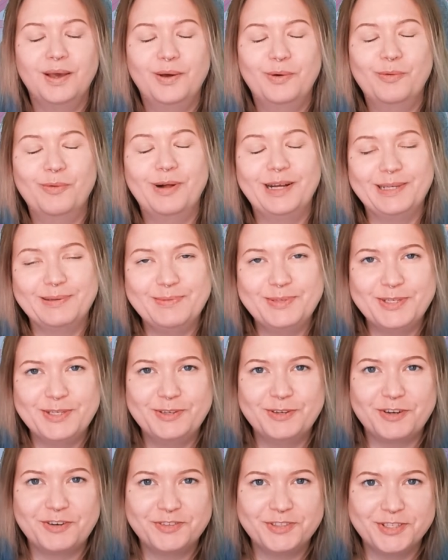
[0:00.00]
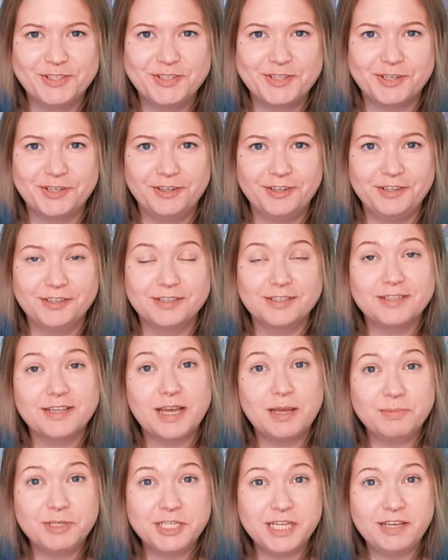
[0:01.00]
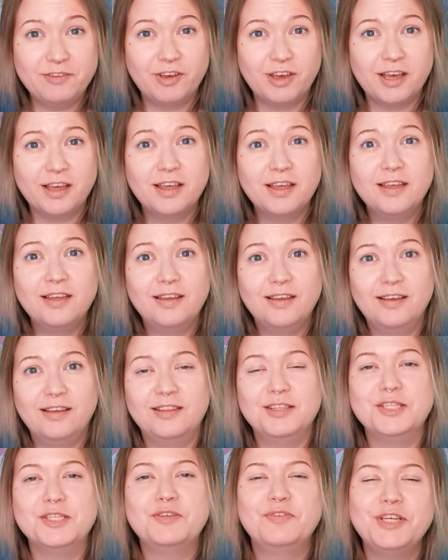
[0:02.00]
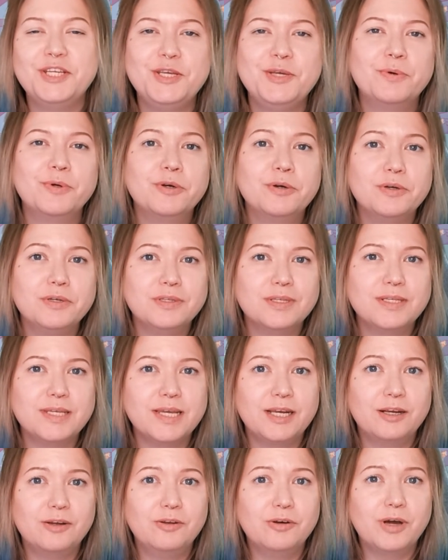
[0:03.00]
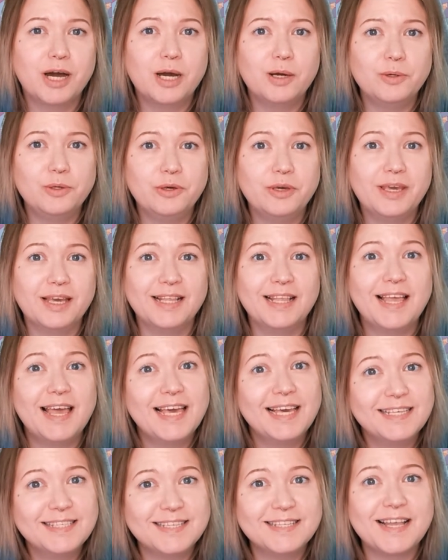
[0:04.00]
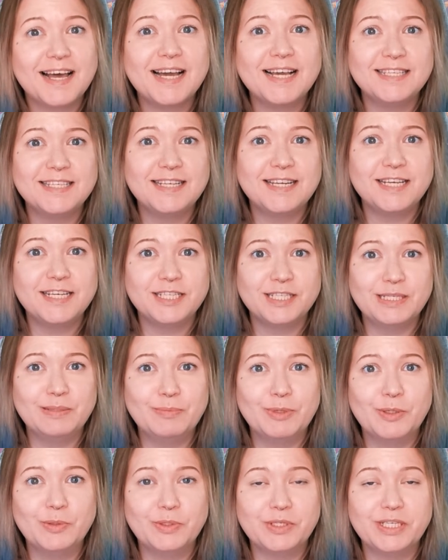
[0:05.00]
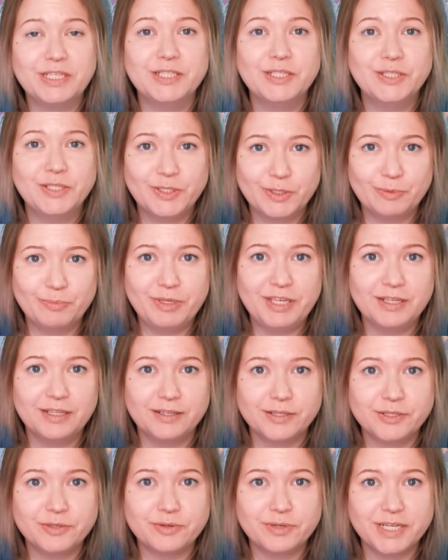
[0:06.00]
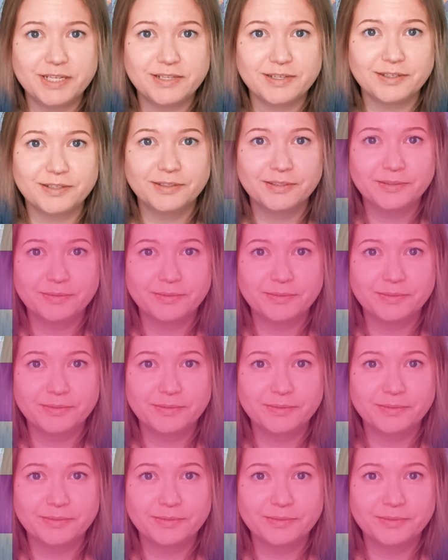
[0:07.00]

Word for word: Welcome to Graphd Tutorials, I'm Shiva and in this video we're going to take a look how you can exit isolation mode in Adobe Illustrator.